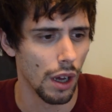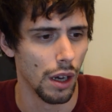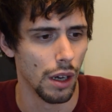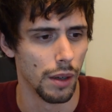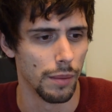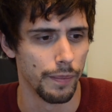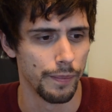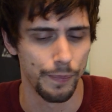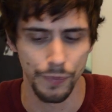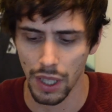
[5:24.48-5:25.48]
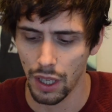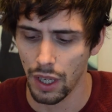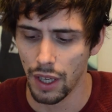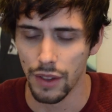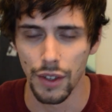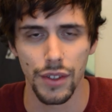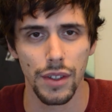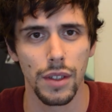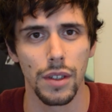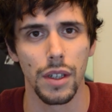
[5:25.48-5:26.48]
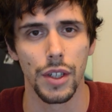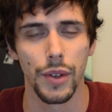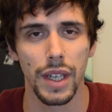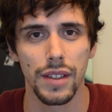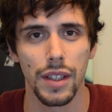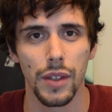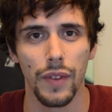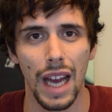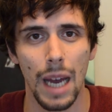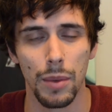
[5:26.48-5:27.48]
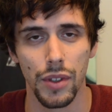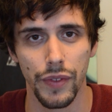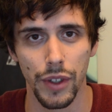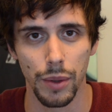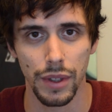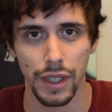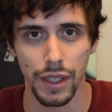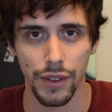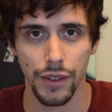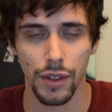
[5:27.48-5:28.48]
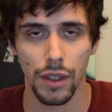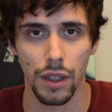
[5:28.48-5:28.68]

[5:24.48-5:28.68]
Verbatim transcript: Um, there's a, a great sense of atmosphere with these,